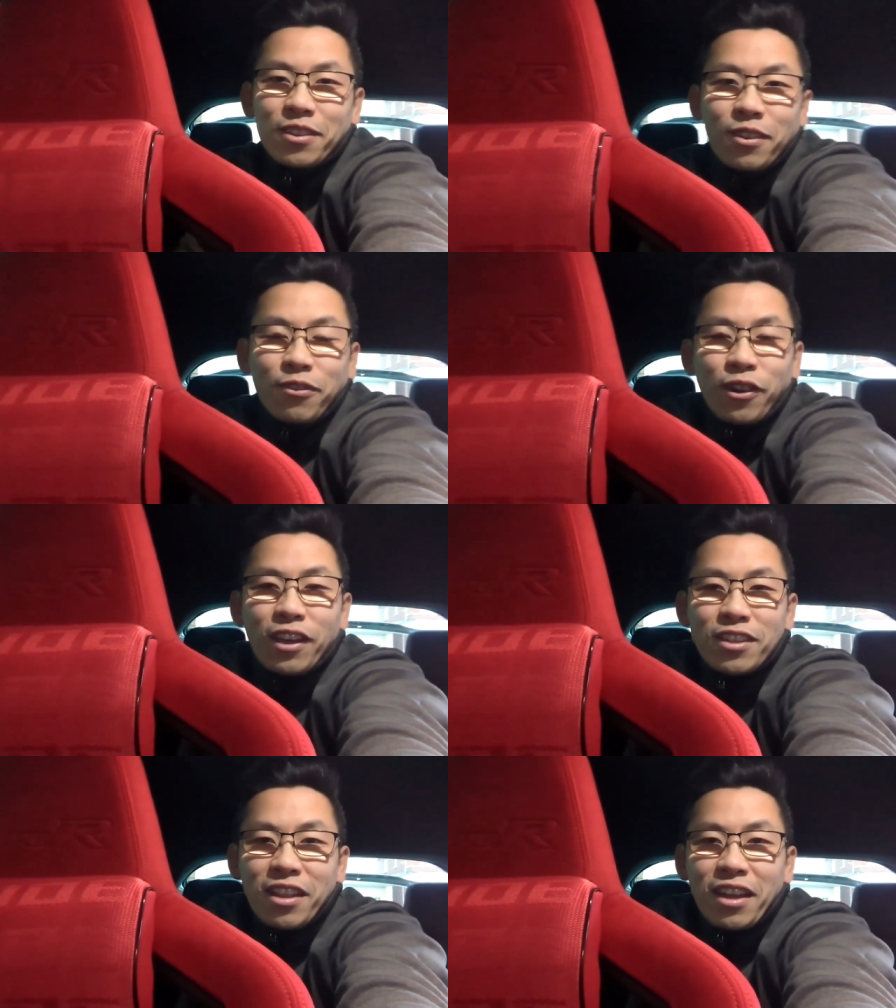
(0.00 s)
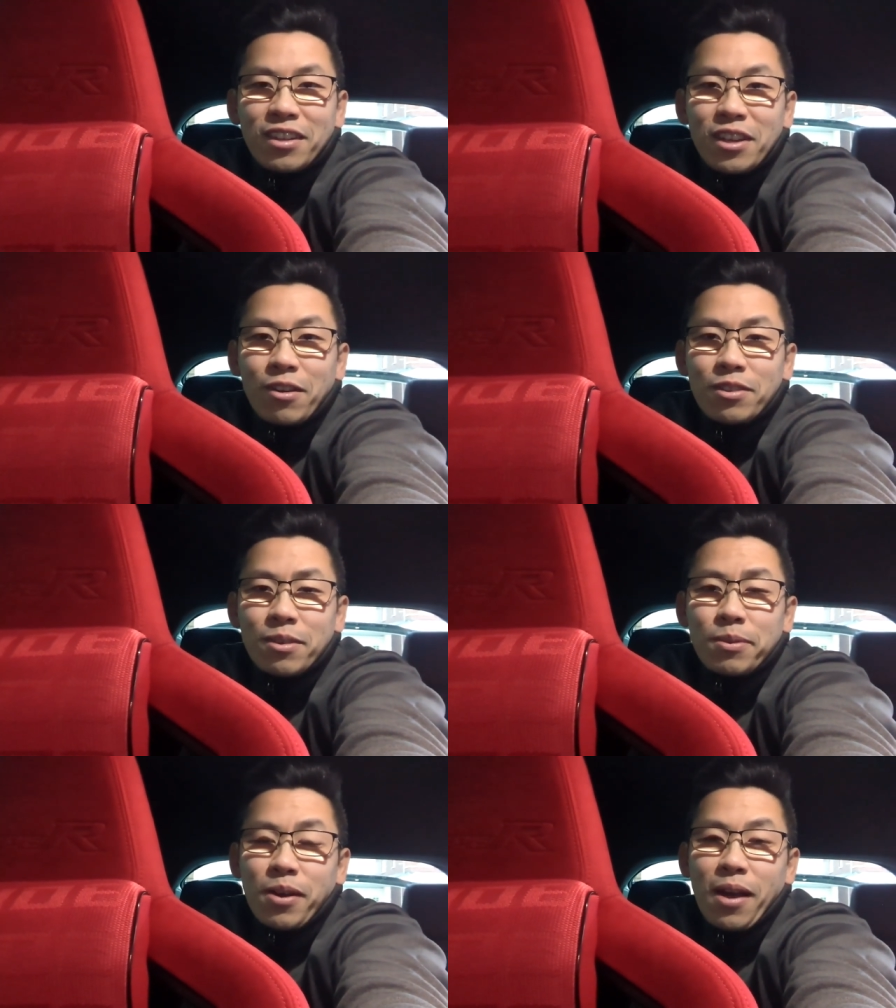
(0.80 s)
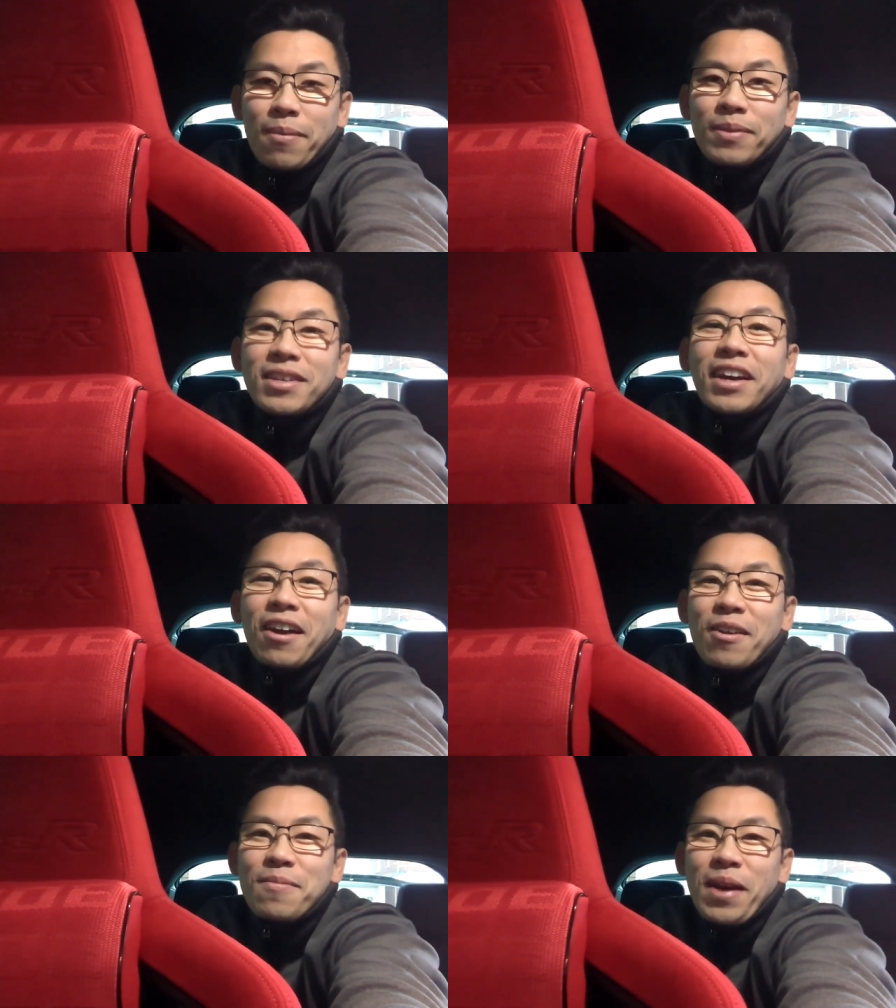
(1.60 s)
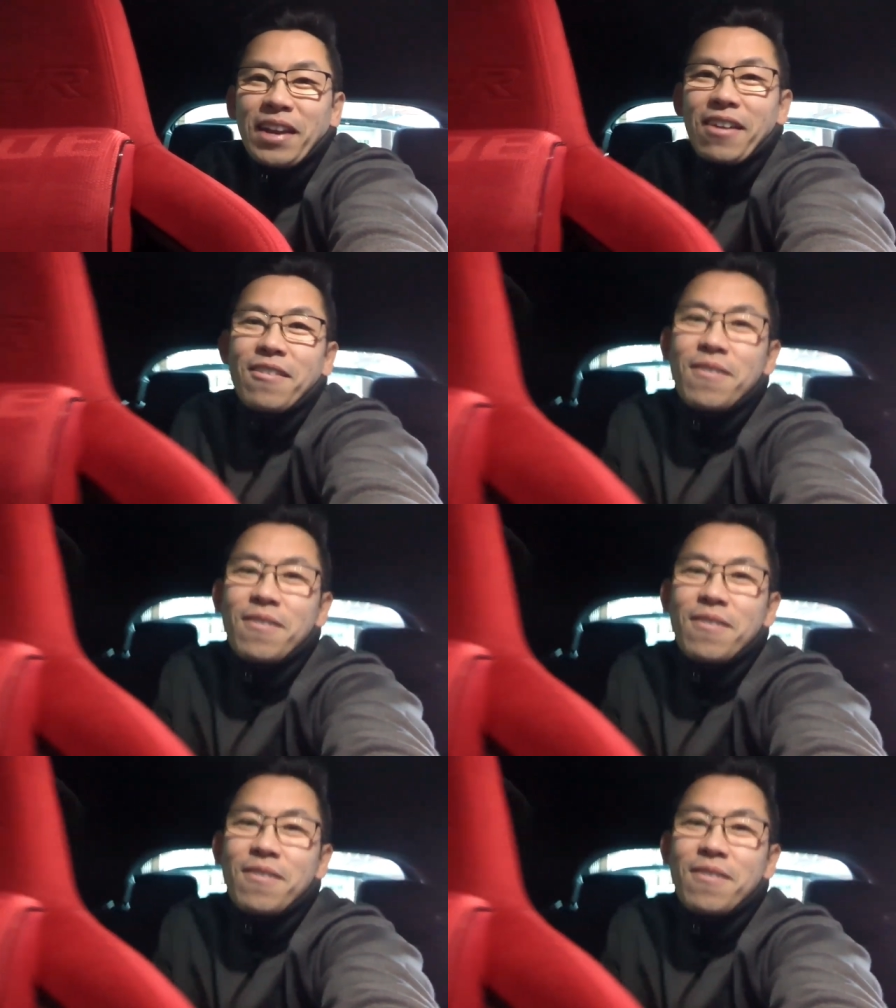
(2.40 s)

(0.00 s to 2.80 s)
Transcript: Don't forget to like, share, subscribe. Take care. Bye now.